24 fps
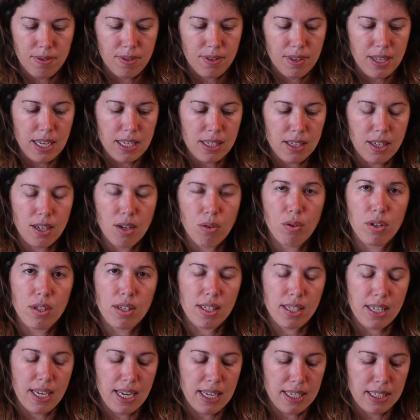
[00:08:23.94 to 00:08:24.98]
That's going to
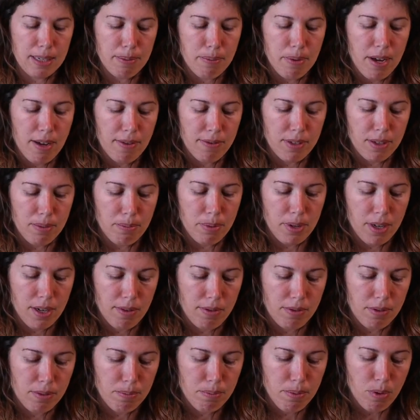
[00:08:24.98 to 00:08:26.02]
withstand some huffs and
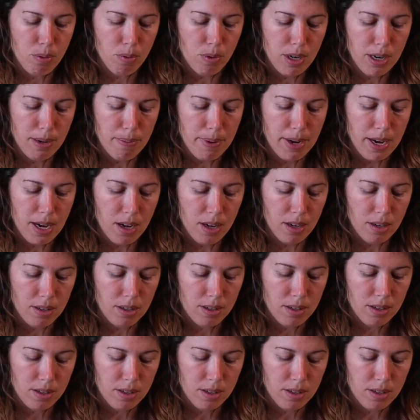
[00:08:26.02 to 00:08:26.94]
puffs. But what about,